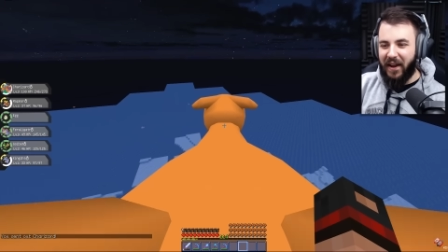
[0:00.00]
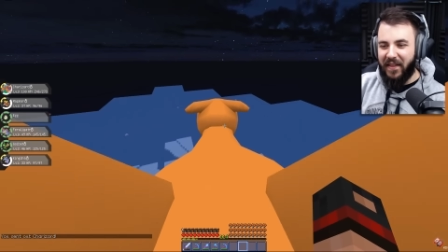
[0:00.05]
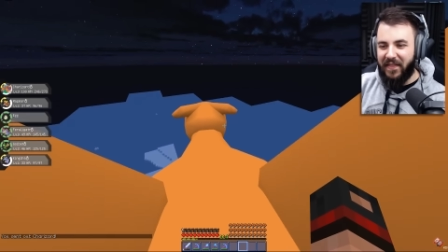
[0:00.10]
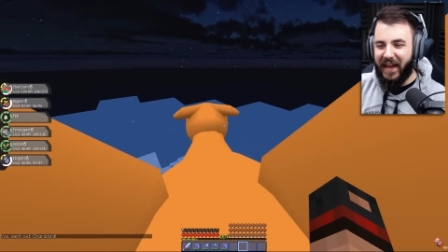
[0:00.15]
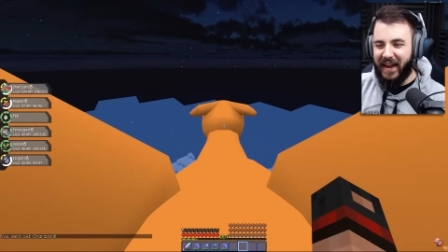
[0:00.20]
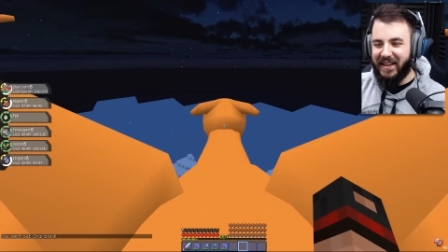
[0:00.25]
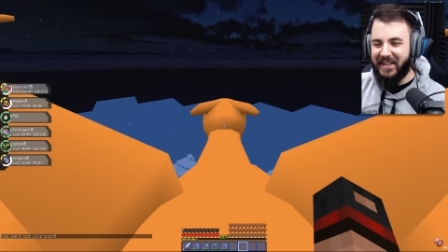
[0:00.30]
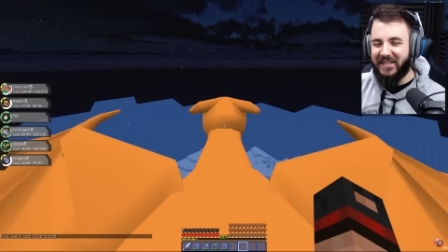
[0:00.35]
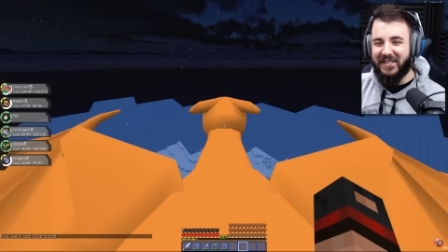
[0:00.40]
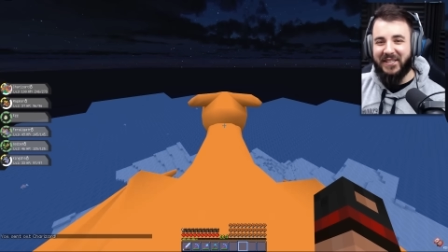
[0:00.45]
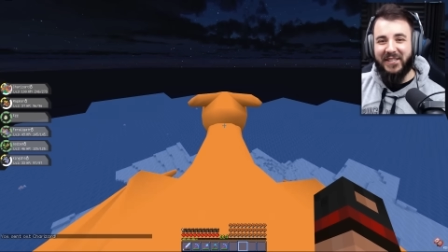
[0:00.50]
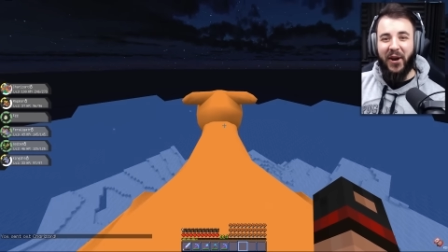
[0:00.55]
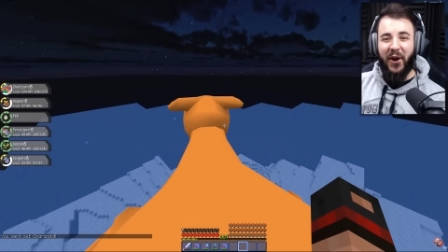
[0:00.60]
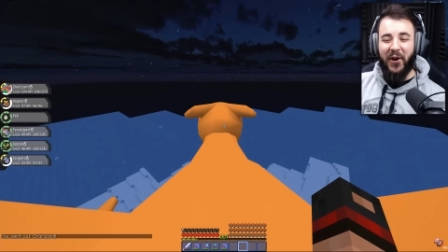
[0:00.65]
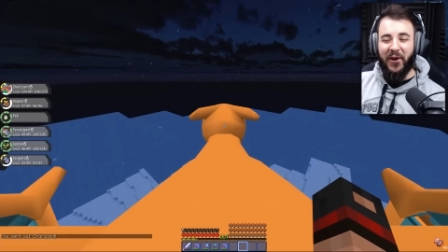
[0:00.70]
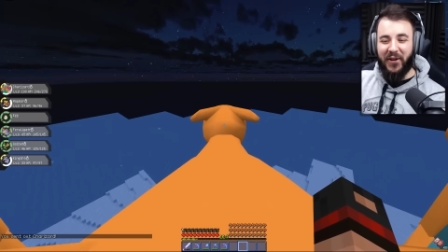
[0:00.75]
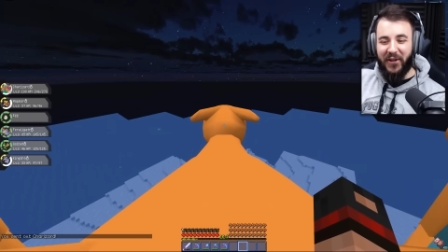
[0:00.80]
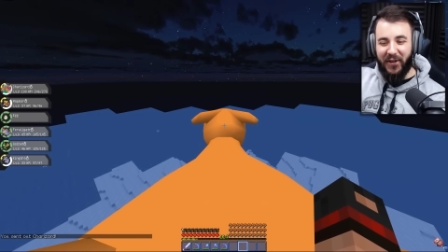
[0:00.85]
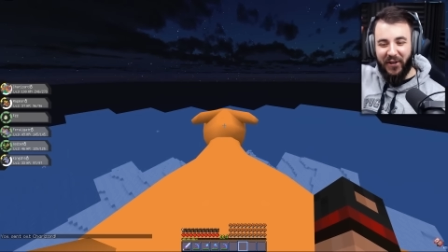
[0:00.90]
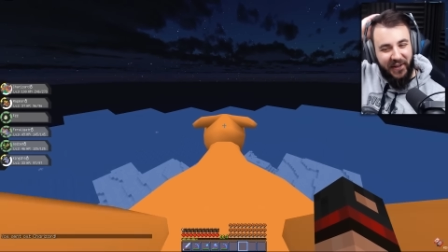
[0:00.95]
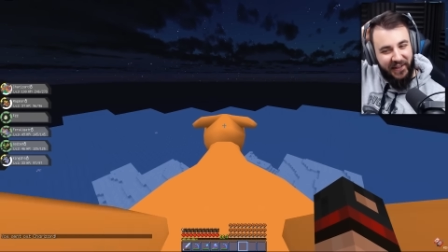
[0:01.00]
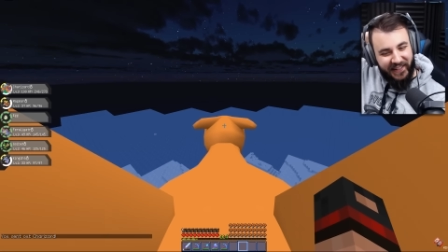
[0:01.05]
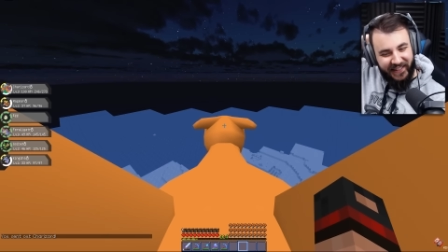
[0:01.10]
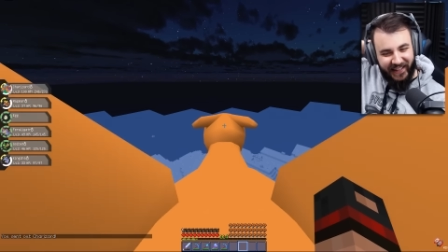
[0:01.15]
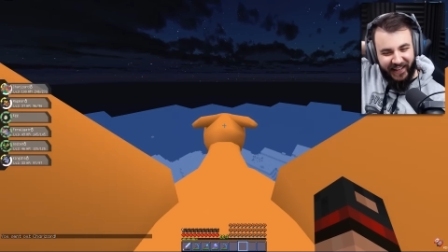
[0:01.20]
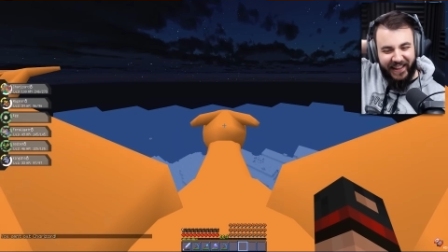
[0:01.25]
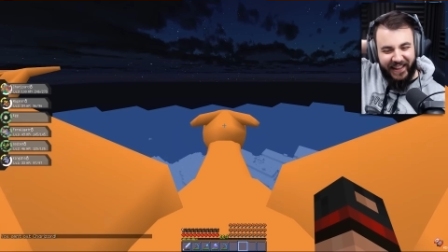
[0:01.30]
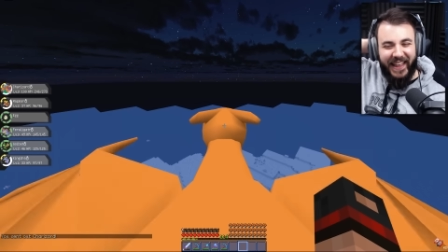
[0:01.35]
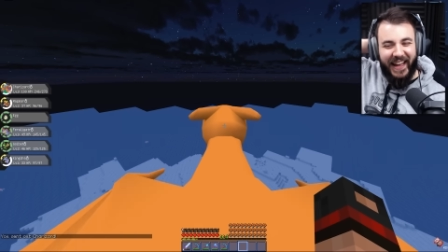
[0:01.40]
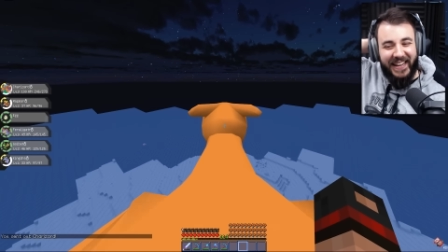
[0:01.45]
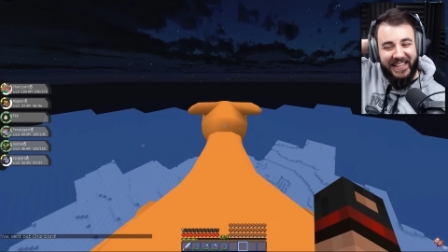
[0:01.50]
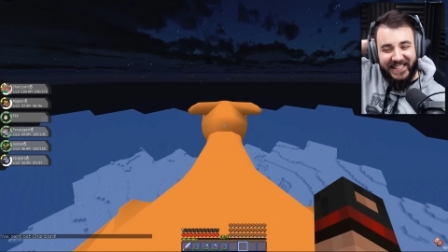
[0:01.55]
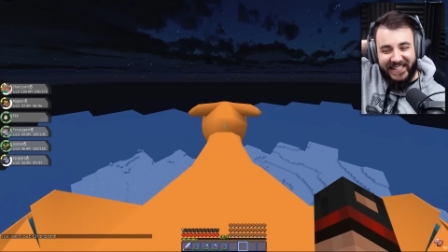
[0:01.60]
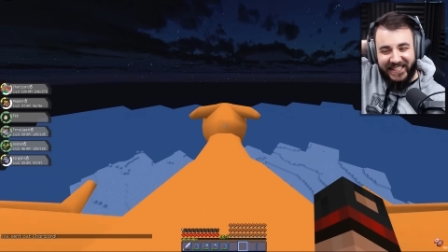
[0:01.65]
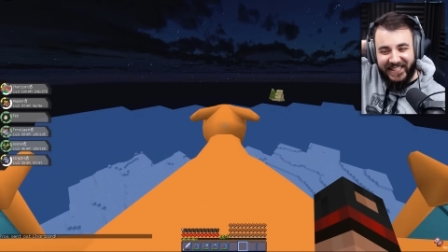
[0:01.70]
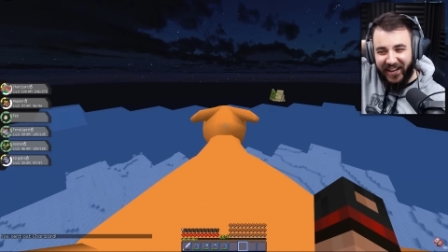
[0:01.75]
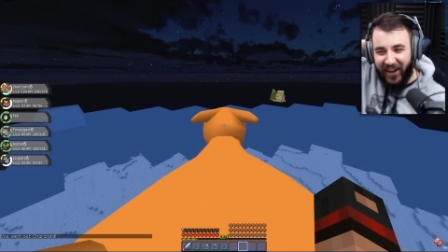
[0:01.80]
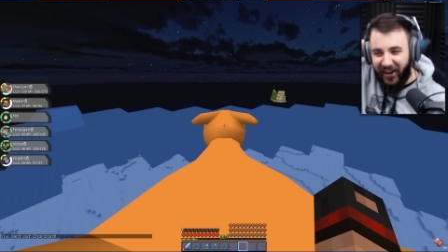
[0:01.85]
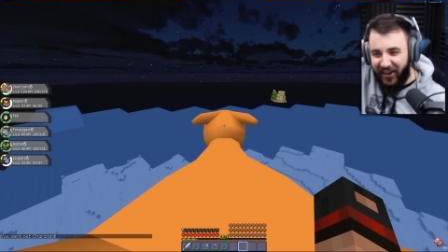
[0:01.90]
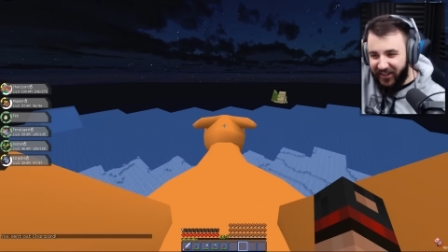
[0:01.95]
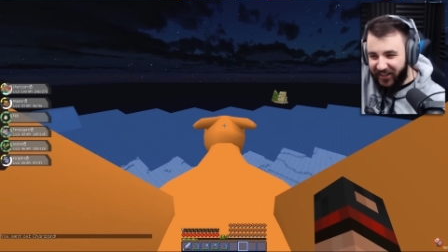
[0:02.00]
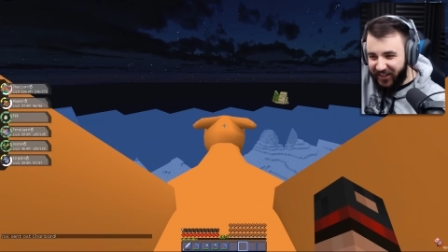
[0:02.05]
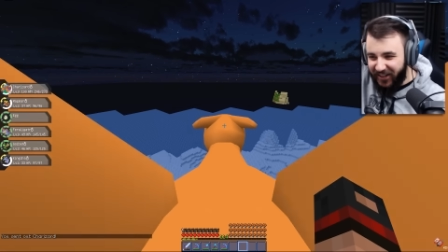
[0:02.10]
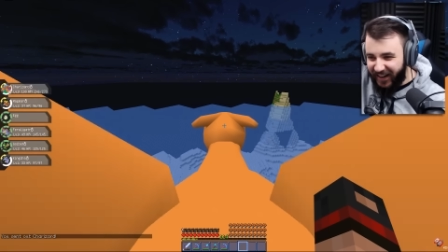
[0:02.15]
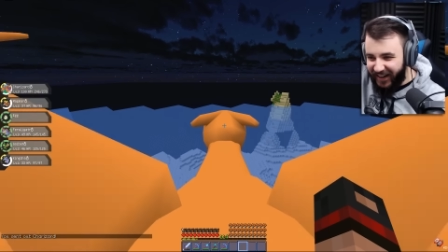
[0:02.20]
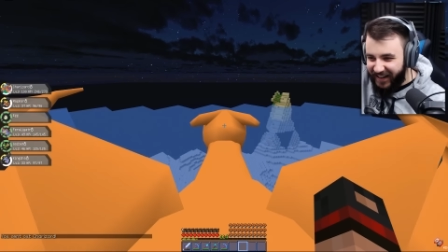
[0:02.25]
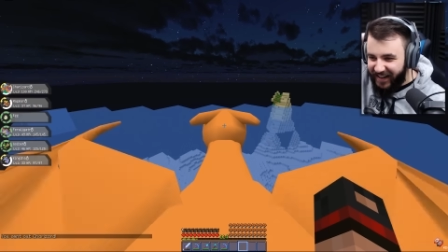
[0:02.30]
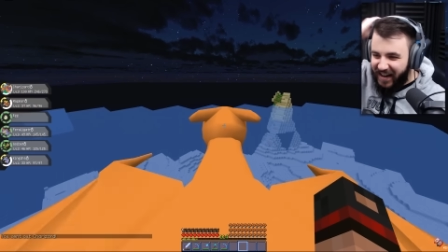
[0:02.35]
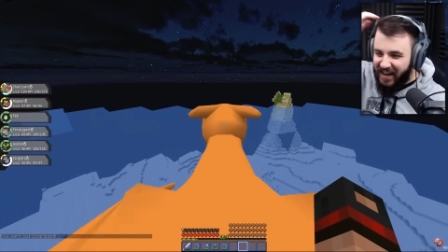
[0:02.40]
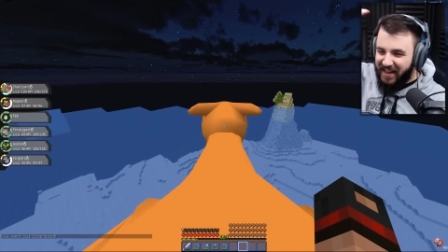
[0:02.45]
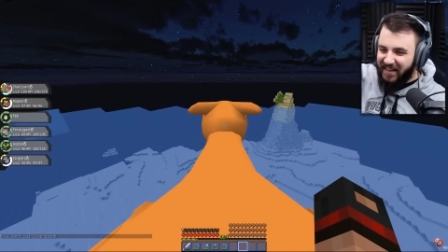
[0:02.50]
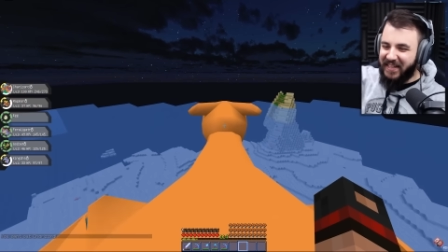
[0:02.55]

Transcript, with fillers: That is so good. That's so good.